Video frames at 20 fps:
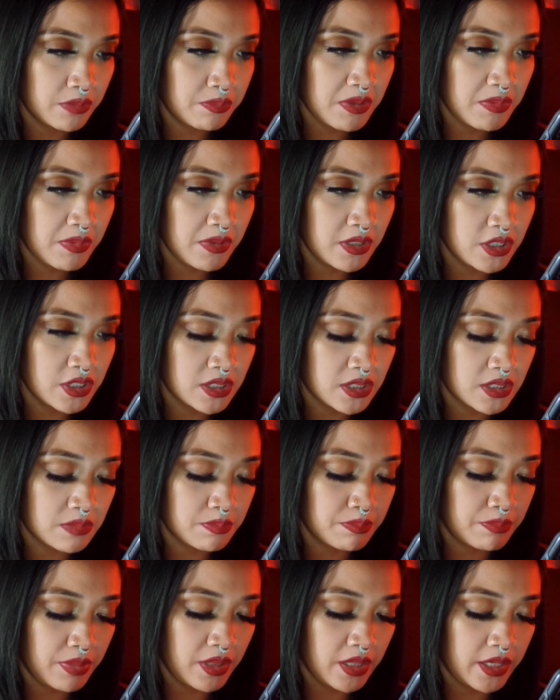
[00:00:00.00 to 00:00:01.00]
Maybe just
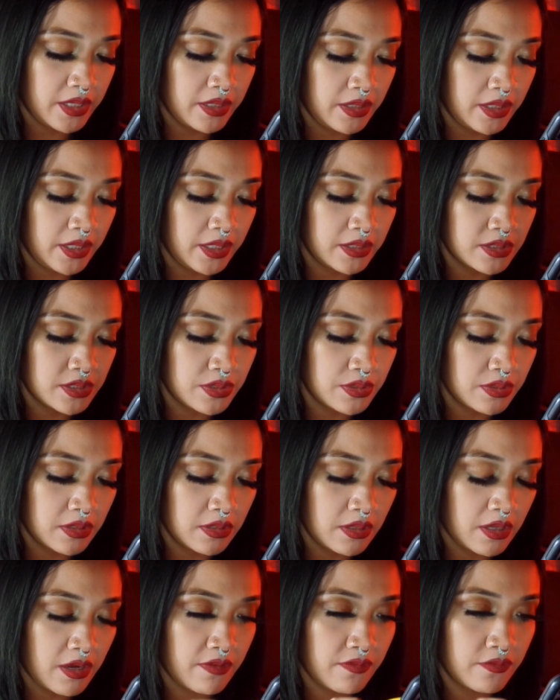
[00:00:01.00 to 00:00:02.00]
blending to the
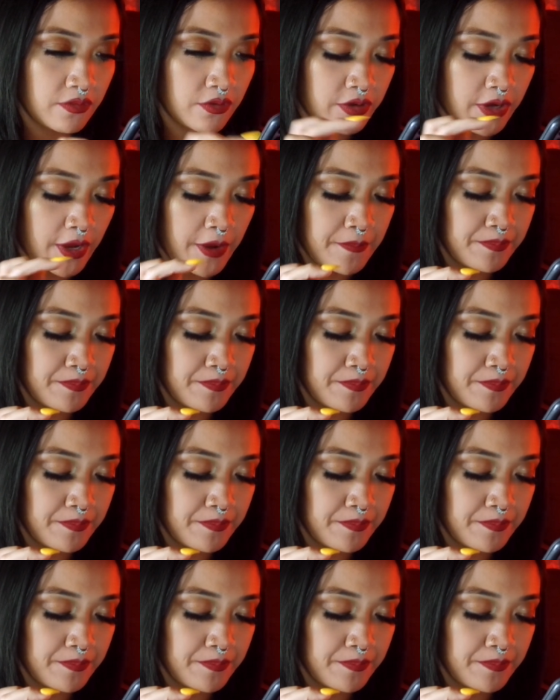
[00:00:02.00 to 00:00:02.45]
left. Okay.